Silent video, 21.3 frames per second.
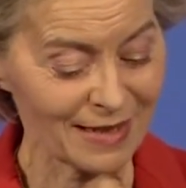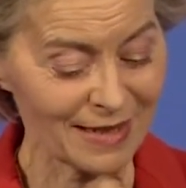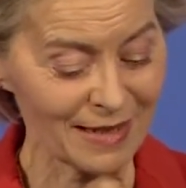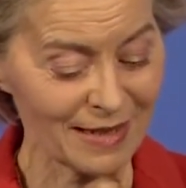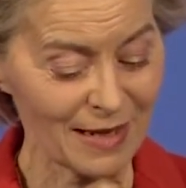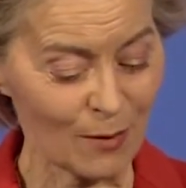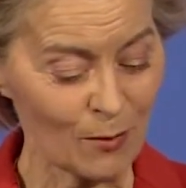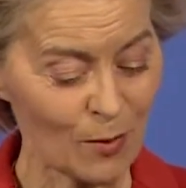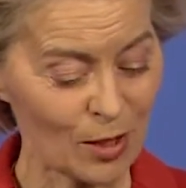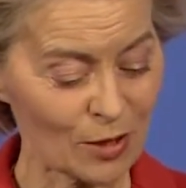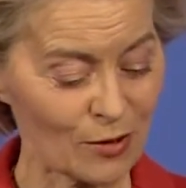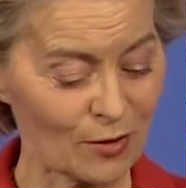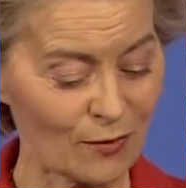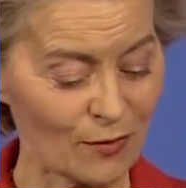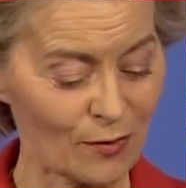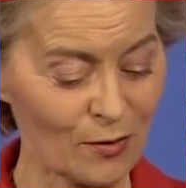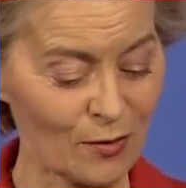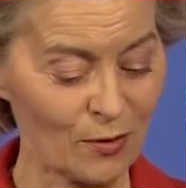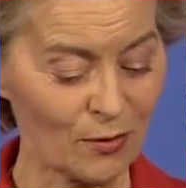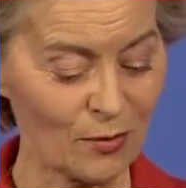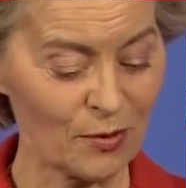gigawatts
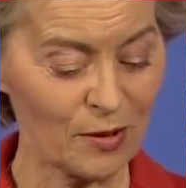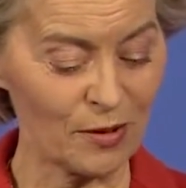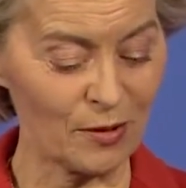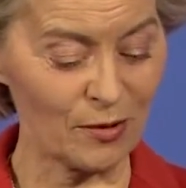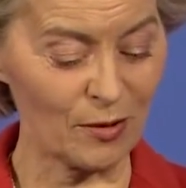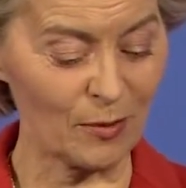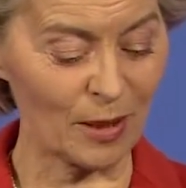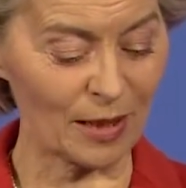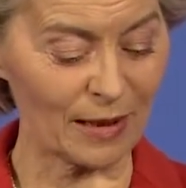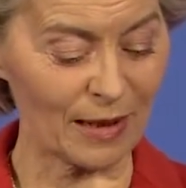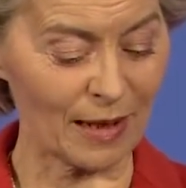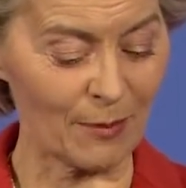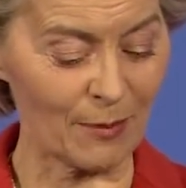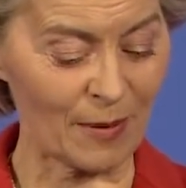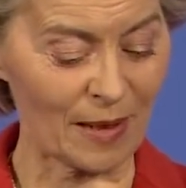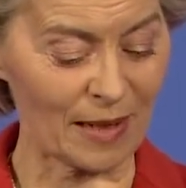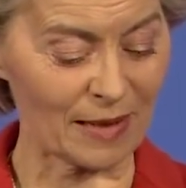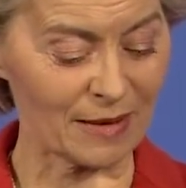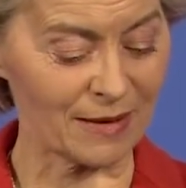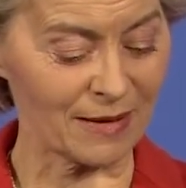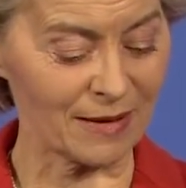of new renewable
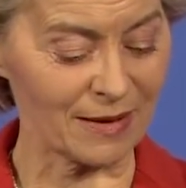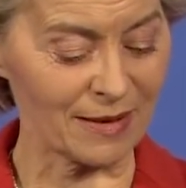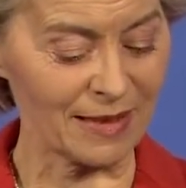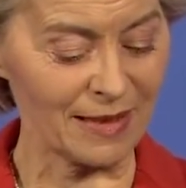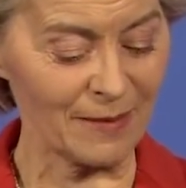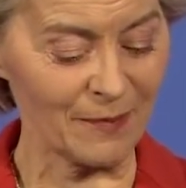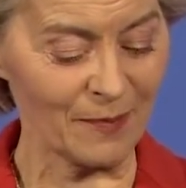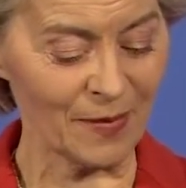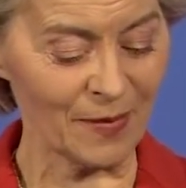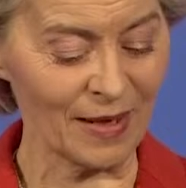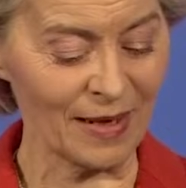capacity.